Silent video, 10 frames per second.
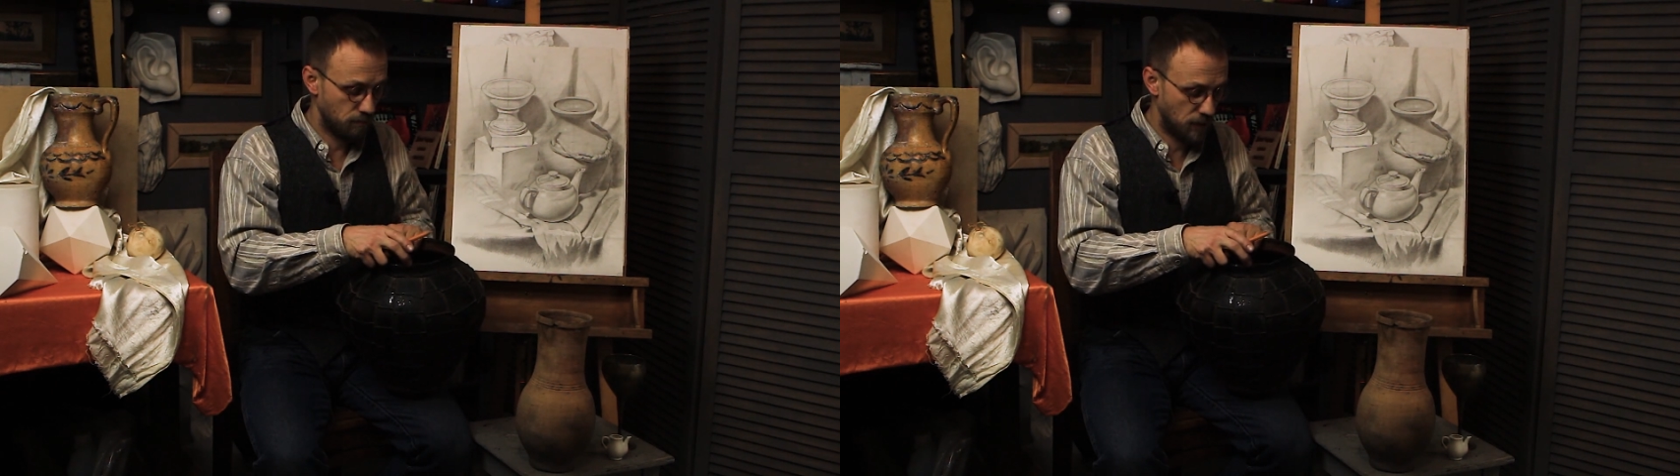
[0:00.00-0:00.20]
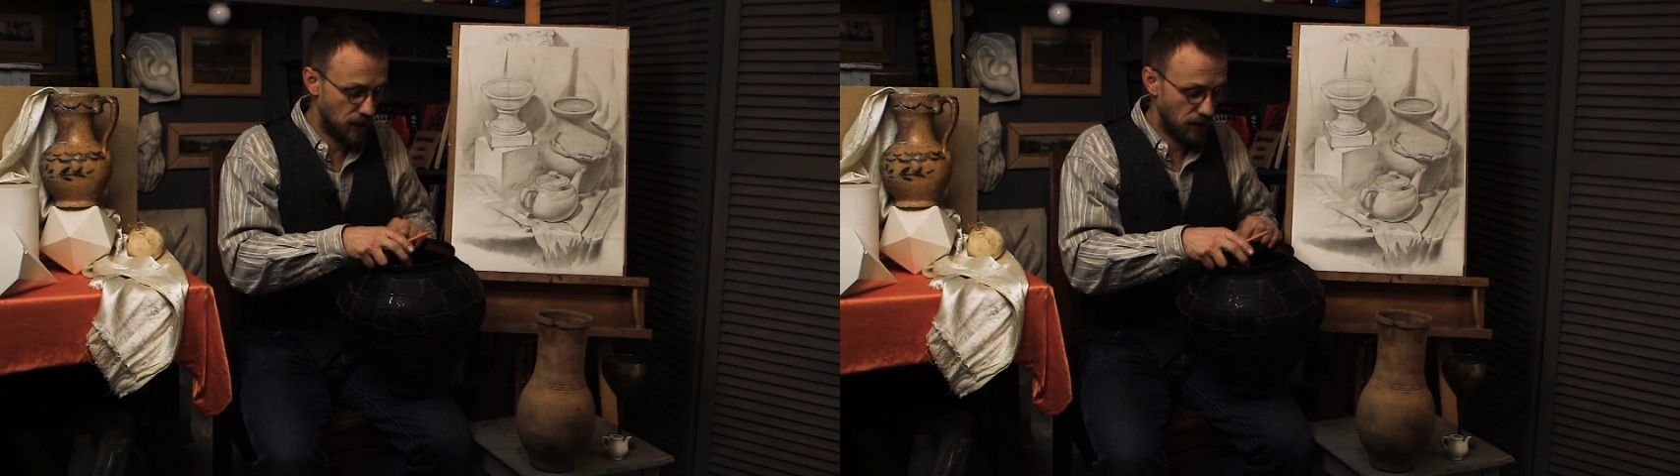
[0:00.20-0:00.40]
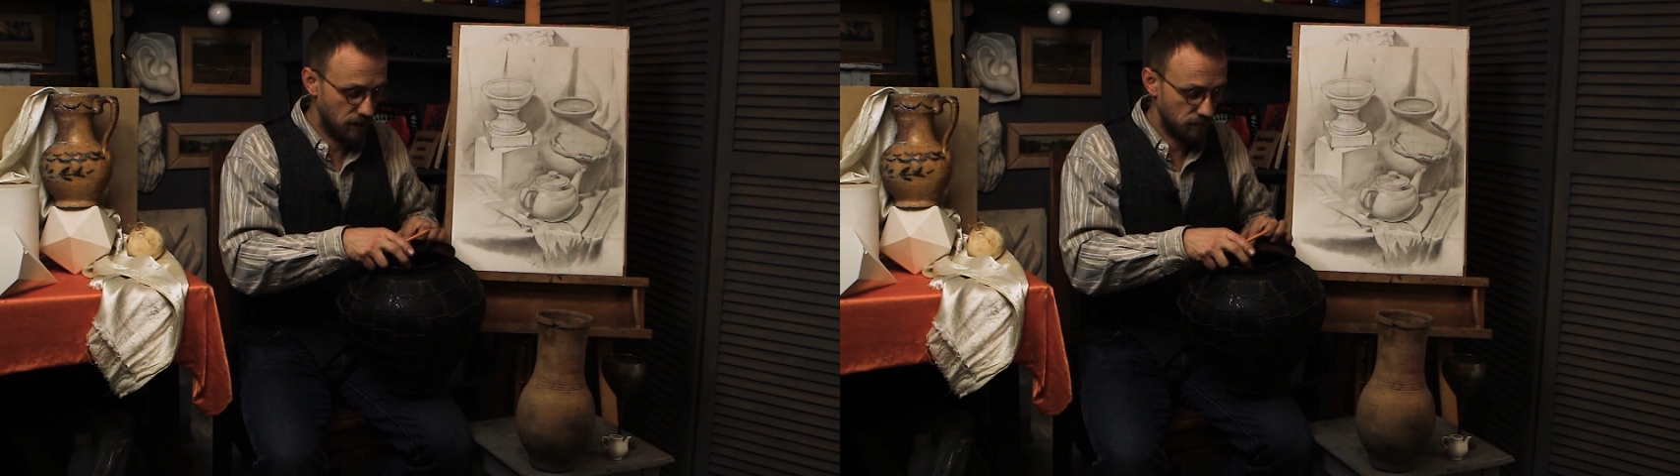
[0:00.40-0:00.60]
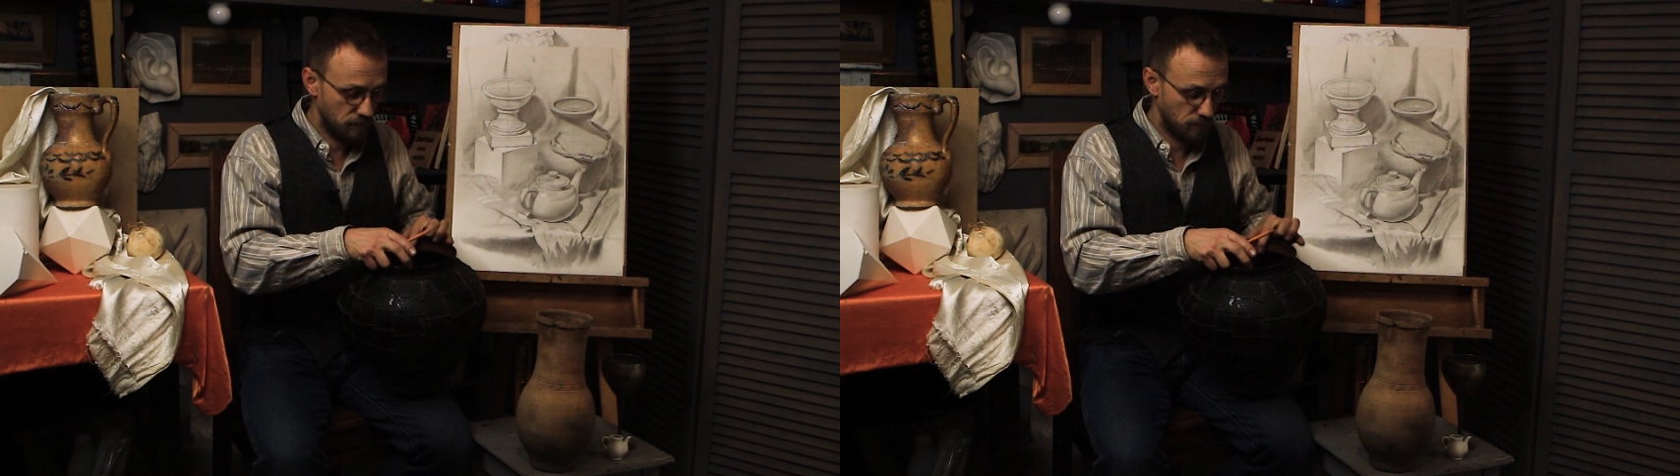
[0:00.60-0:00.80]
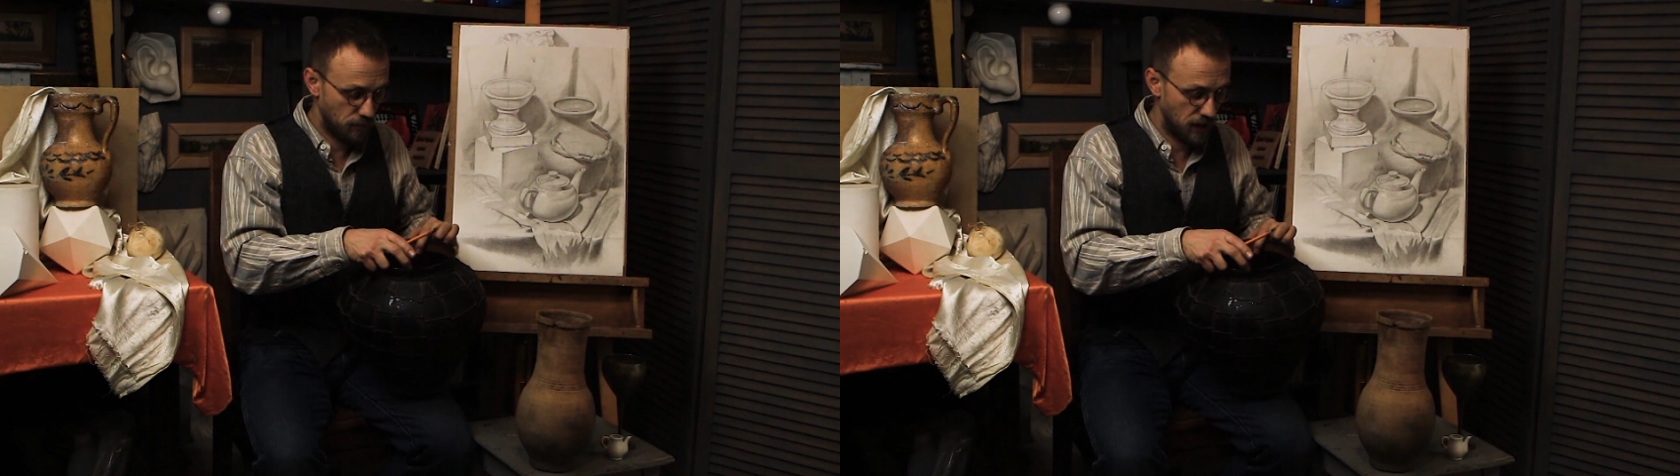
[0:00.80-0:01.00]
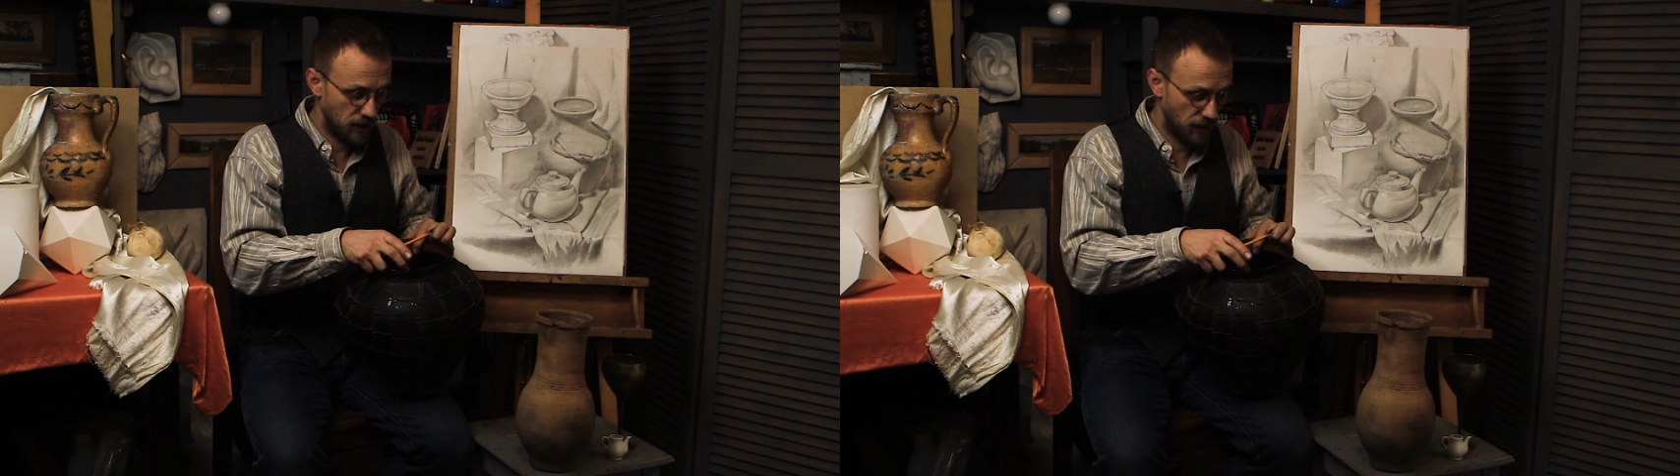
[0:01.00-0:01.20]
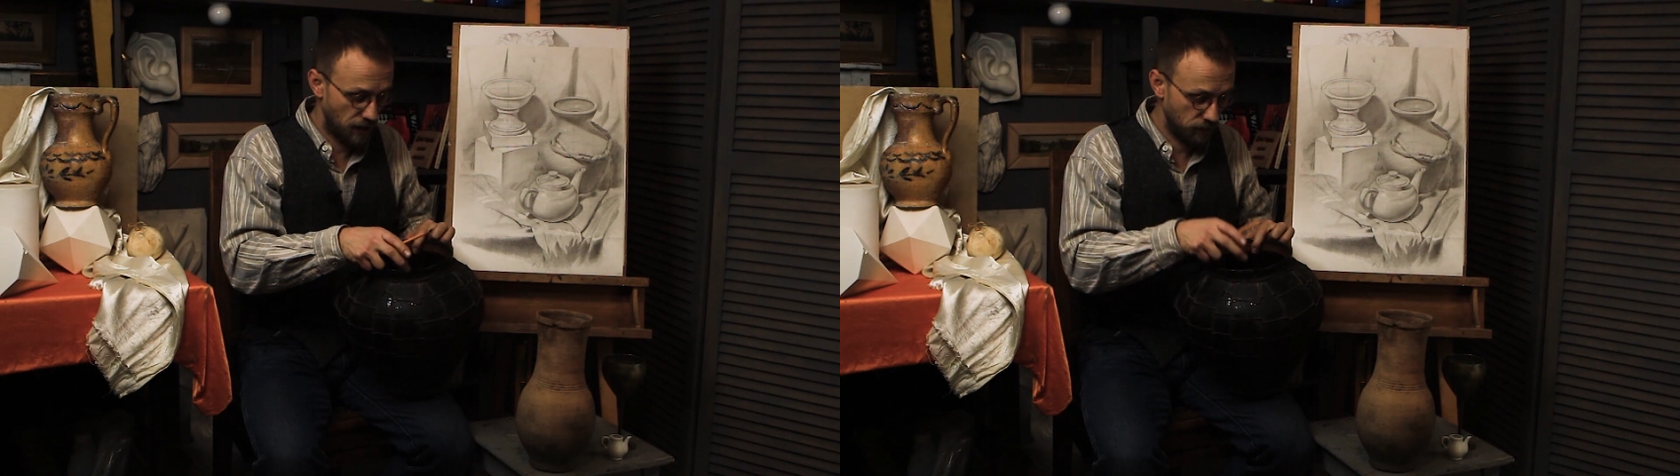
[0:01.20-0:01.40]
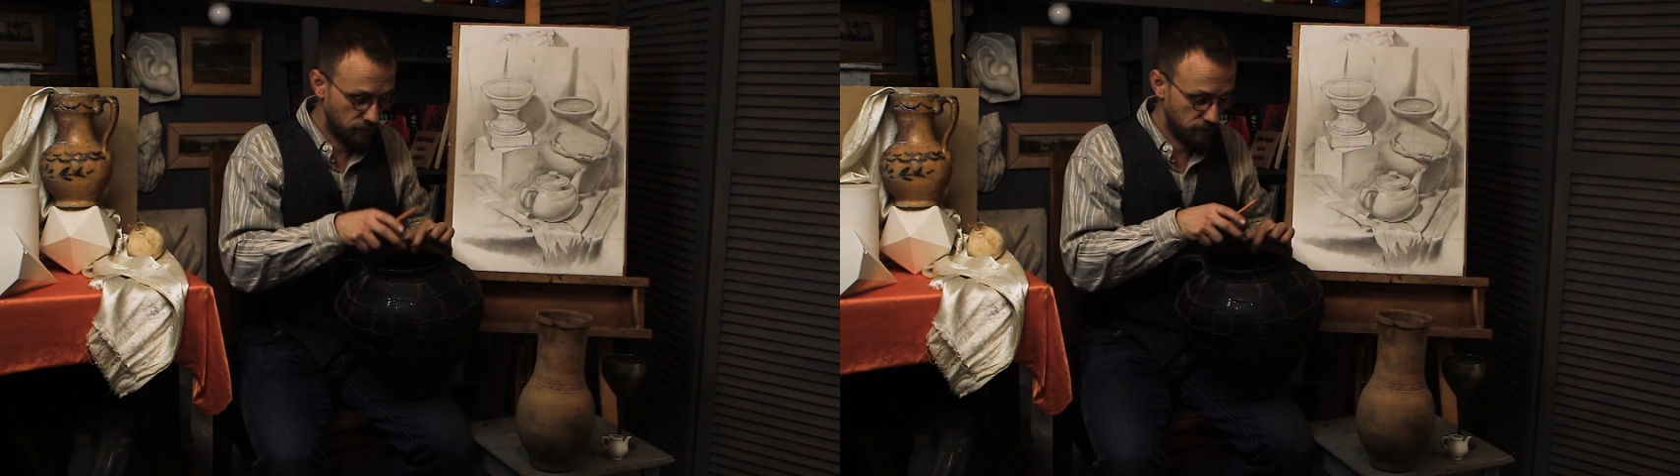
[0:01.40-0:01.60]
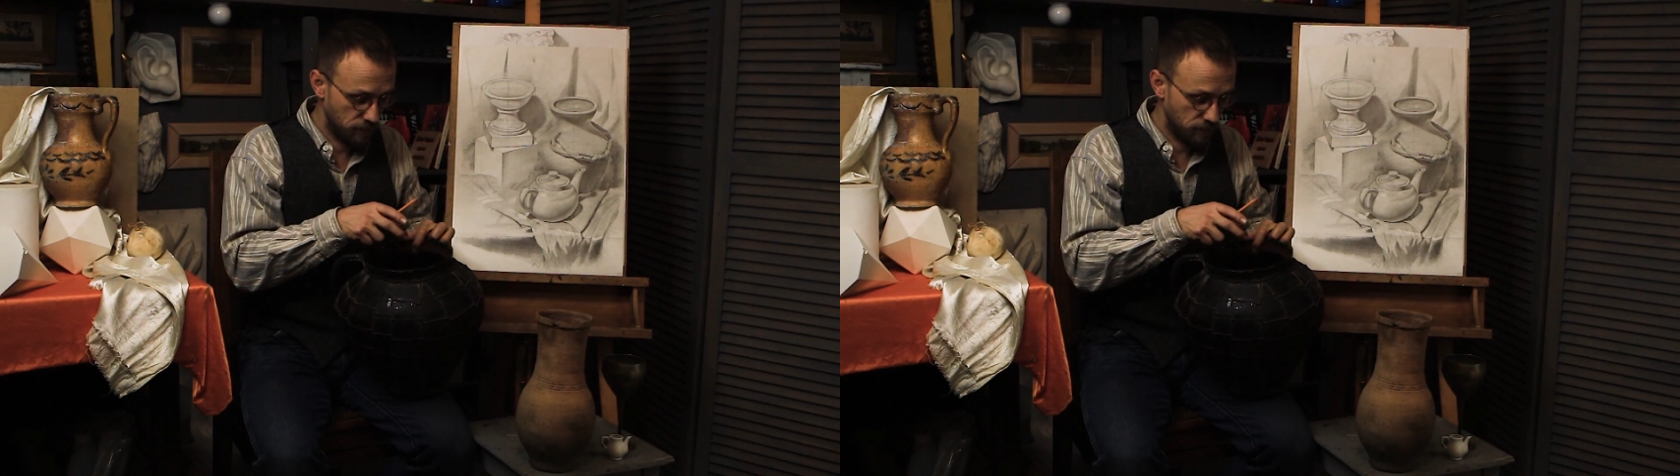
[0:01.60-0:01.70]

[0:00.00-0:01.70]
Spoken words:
bigger enough,